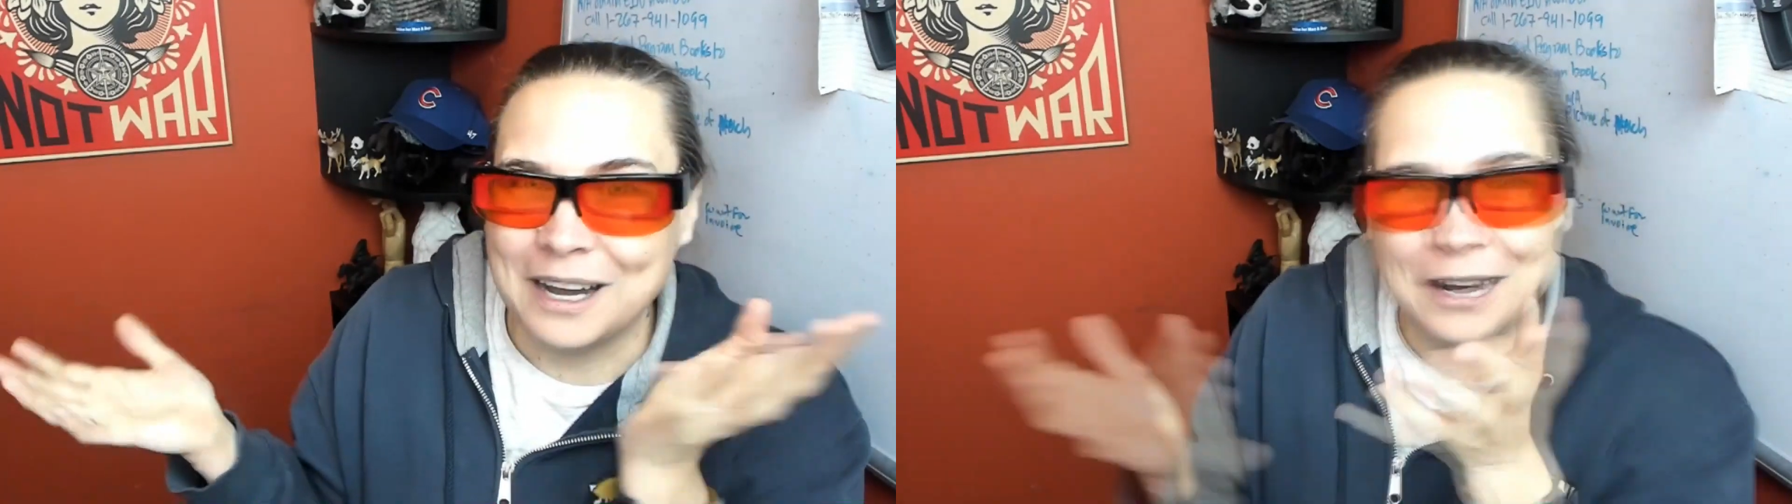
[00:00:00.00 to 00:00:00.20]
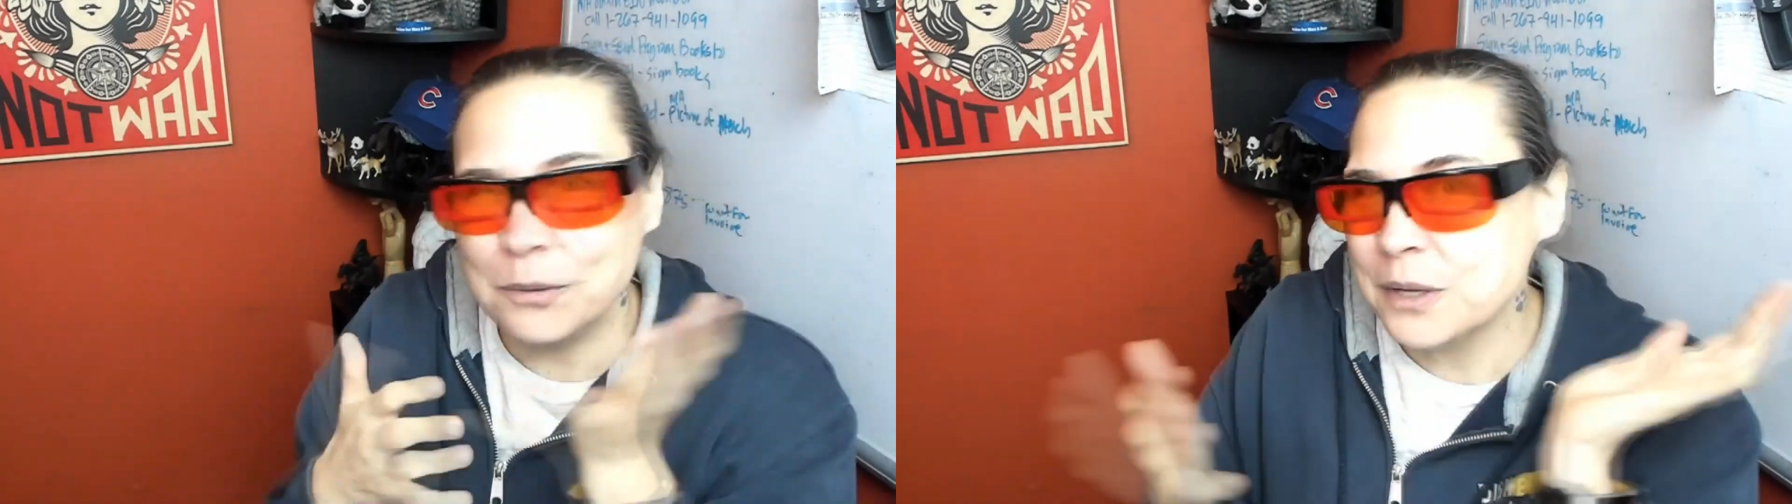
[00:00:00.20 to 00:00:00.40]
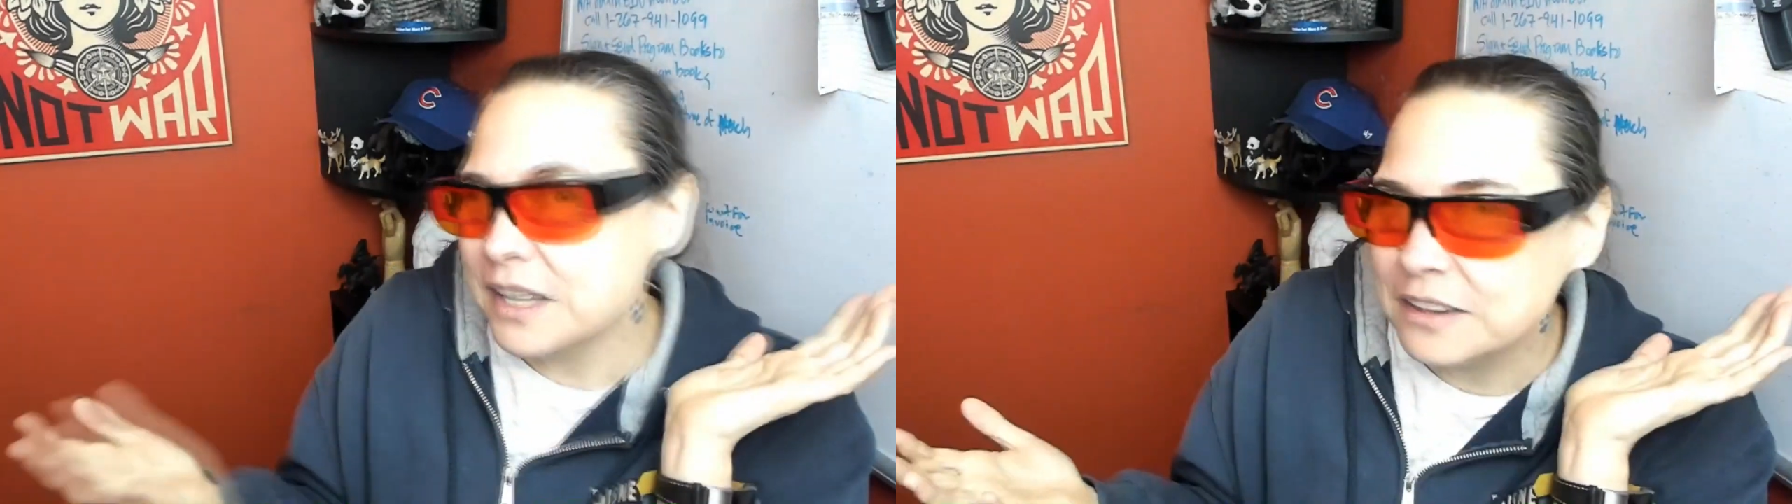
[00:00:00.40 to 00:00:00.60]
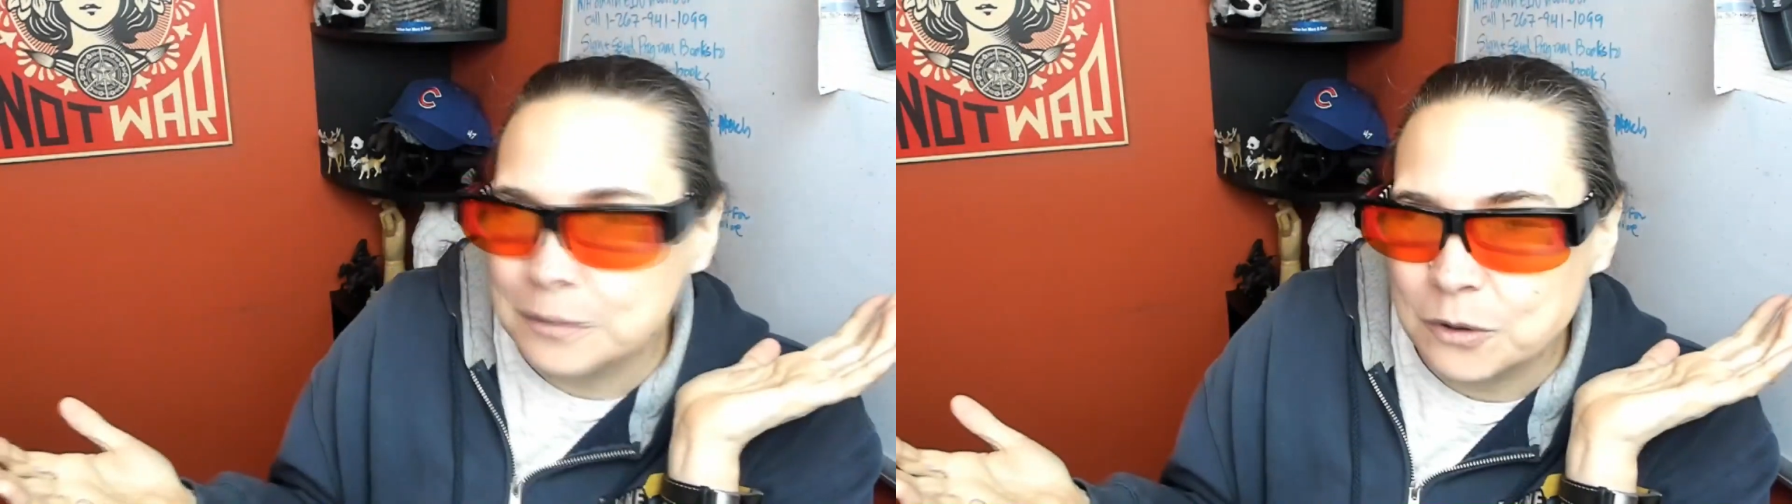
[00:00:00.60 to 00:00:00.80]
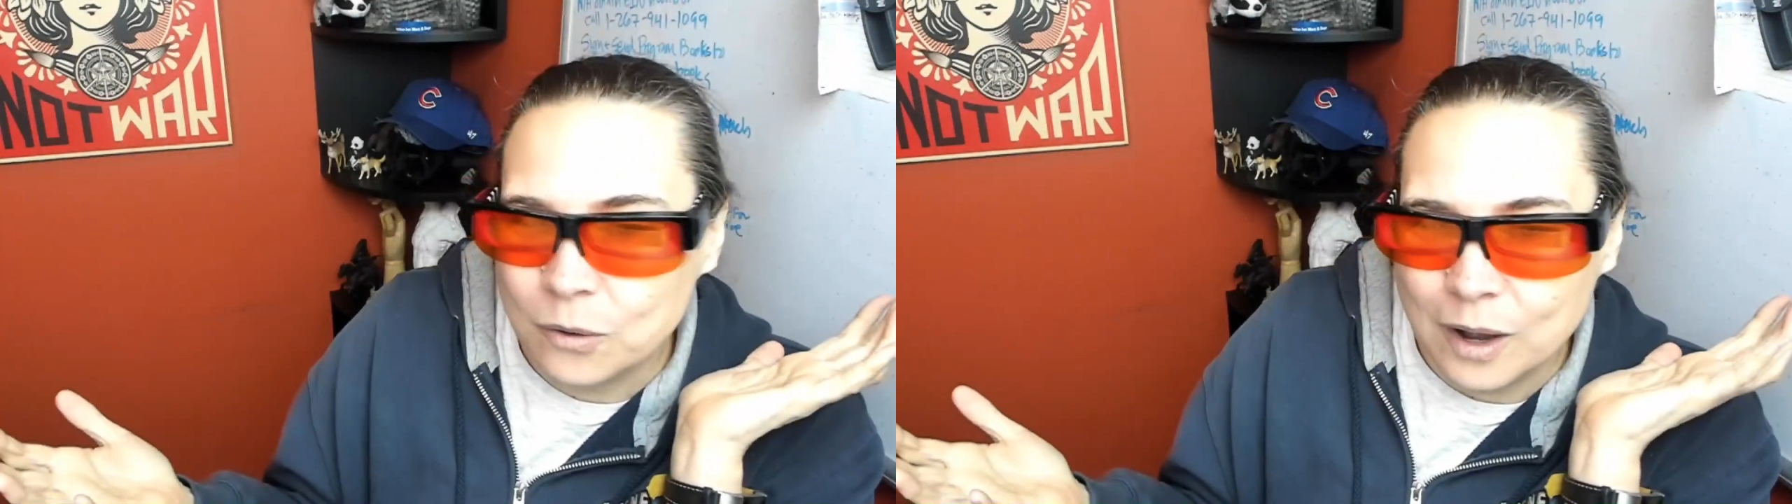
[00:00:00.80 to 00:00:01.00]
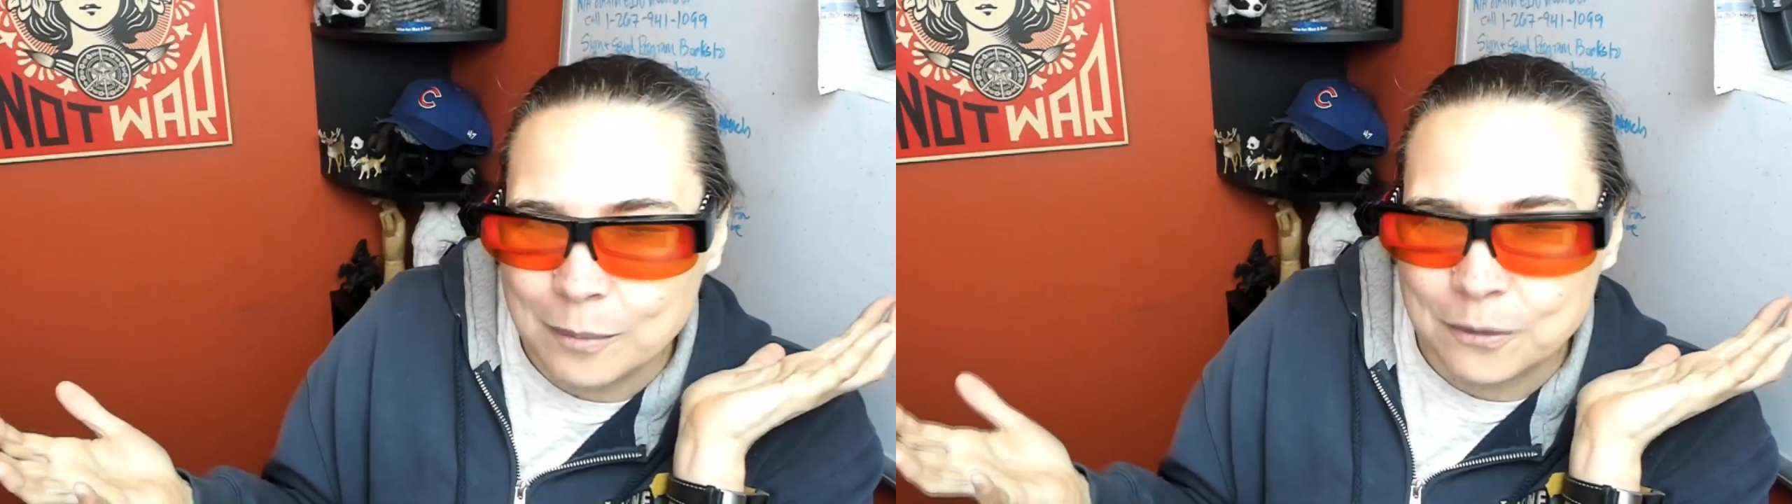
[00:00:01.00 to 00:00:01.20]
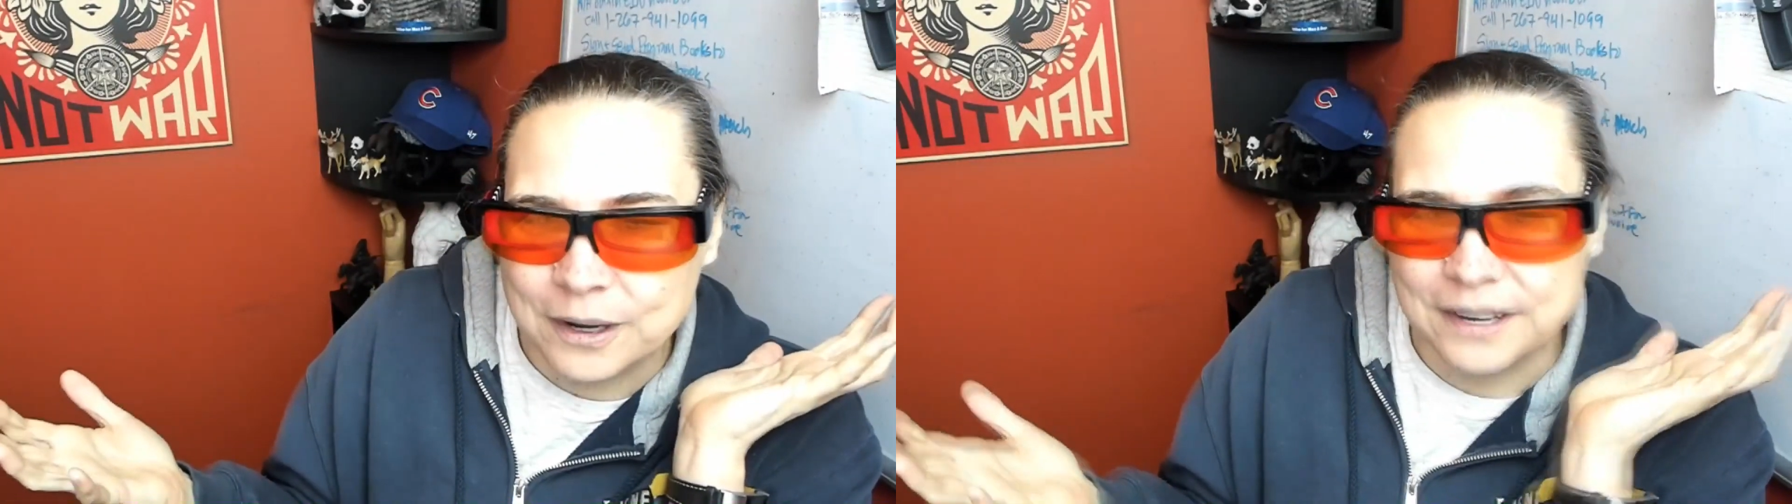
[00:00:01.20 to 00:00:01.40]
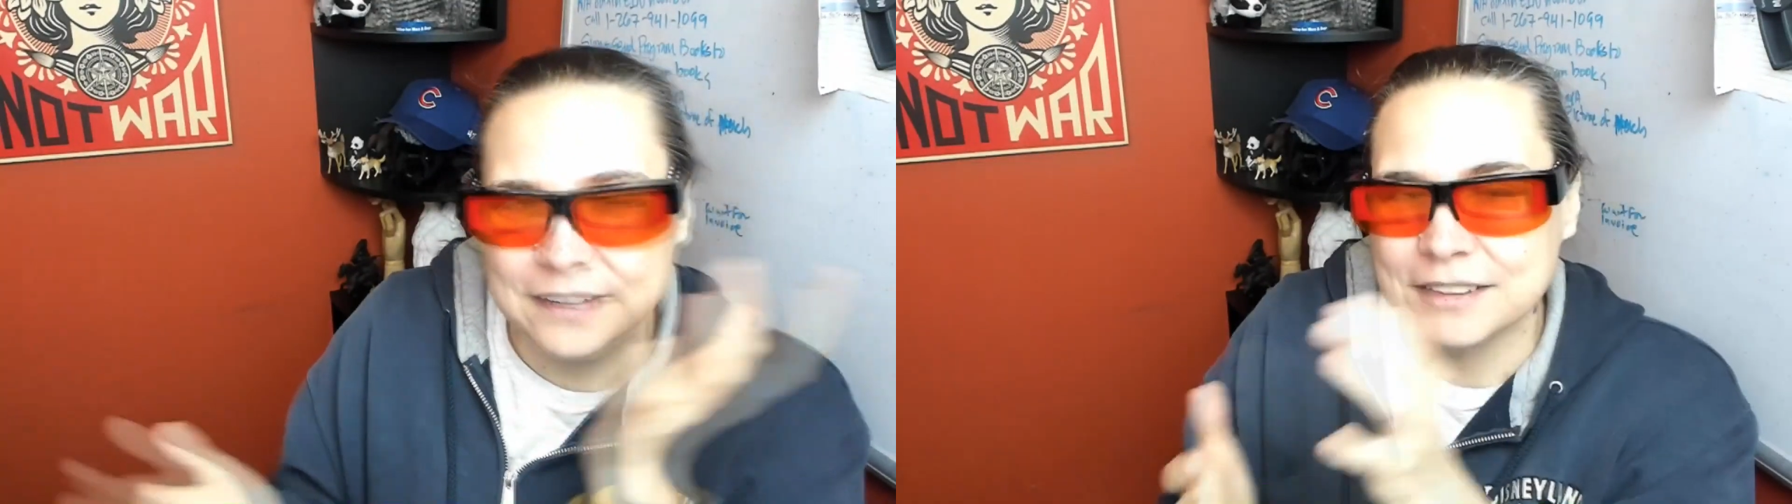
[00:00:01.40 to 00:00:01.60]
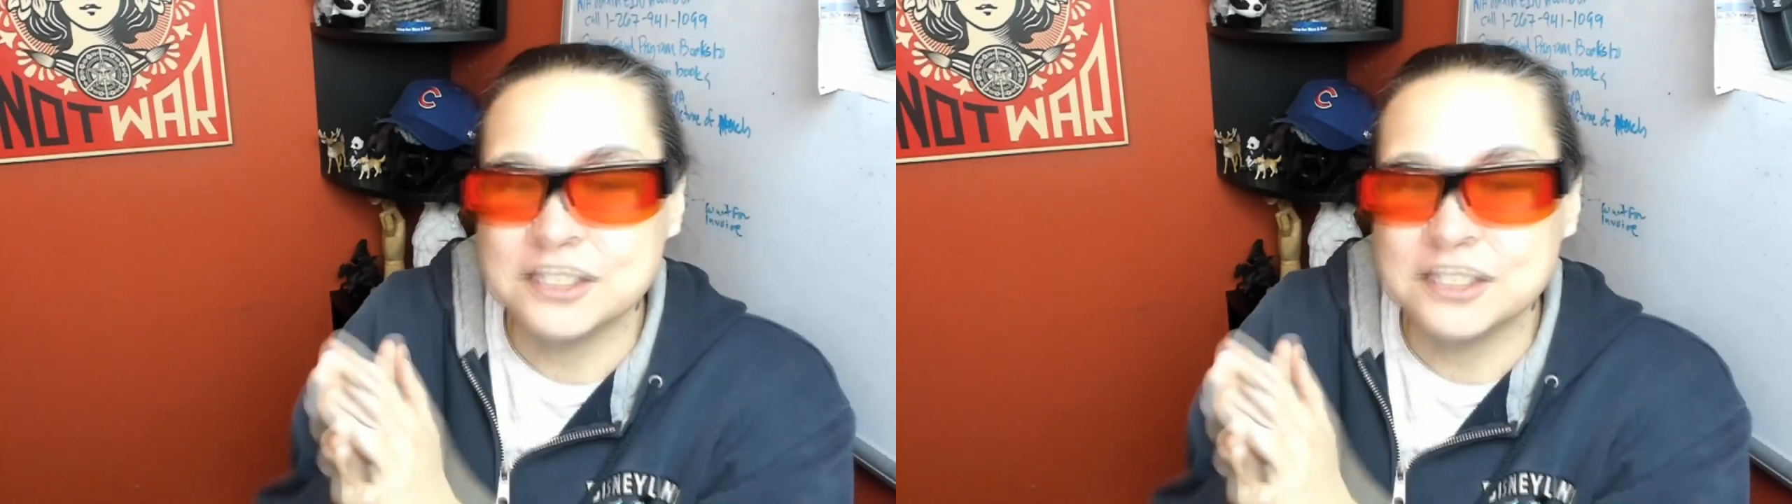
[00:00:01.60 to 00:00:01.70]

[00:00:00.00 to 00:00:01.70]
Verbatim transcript: How do we get them to cooperate?